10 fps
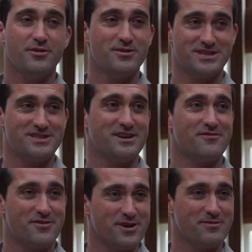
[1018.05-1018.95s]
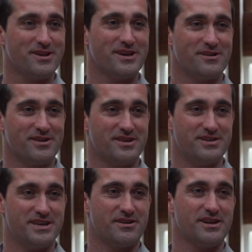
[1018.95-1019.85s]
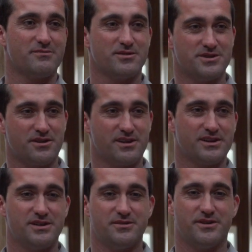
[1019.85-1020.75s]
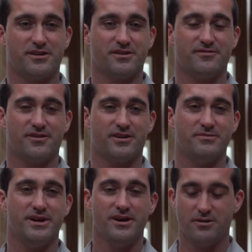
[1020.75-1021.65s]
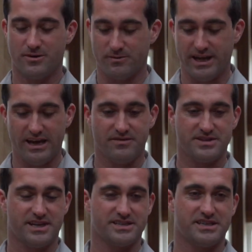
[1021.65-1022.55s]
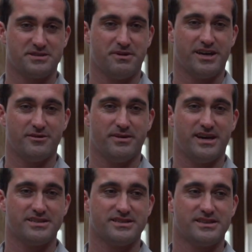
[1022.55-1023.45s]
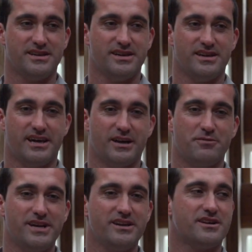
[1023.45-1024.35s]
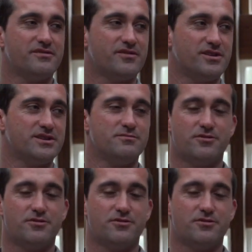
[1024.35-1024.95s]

which is done very well here at the dairy and we're starting to do at our farm when we have this excess biomass and we need to convert it to